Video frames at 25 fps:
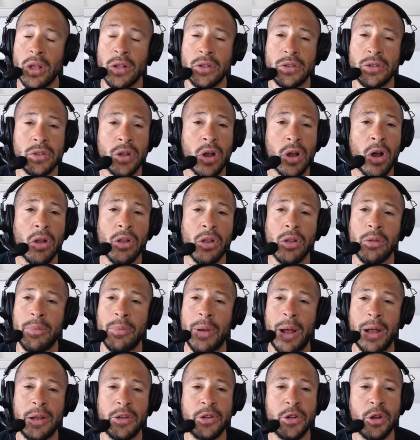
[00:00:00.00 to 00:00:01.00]
It's all
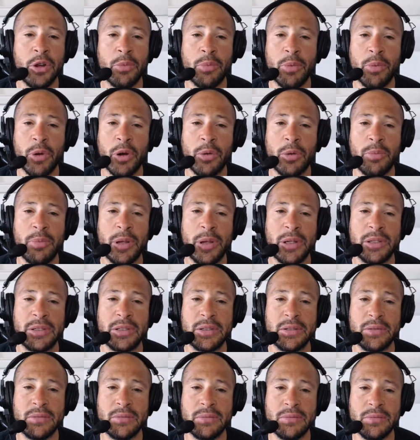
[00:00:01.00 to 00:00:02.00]
about your
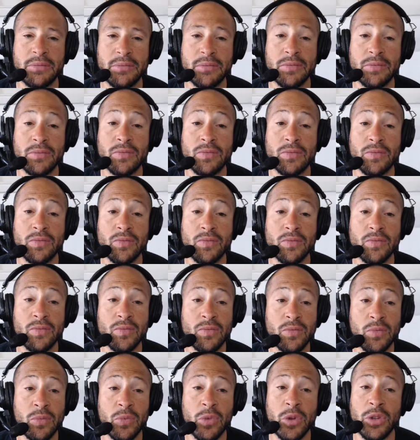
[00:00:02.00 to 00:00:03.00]
purpose.
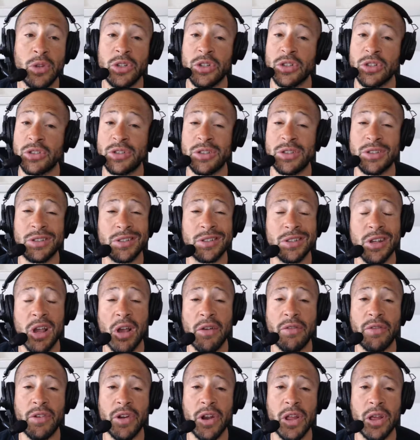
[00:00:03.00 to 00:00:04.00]
We just
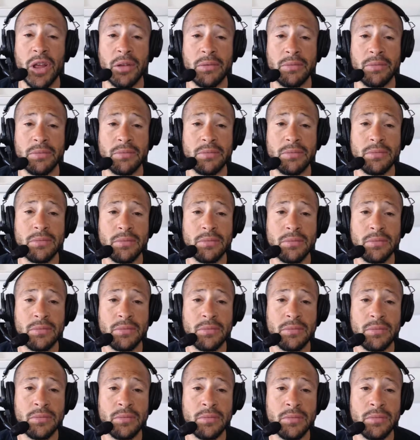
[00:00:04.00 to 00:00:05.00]
discovered it.
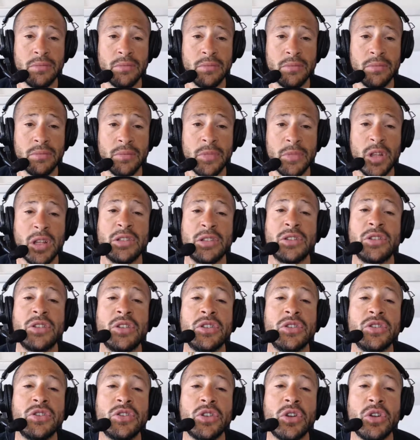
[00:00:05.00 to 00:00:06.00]
It's to
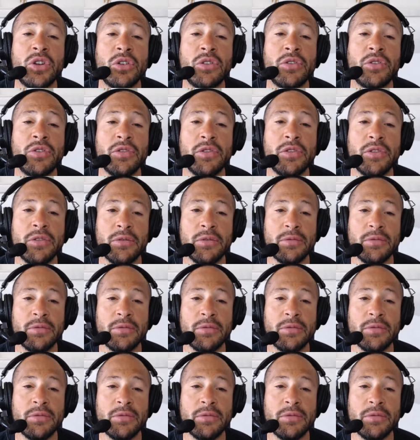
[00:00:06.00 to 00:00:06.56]
serve.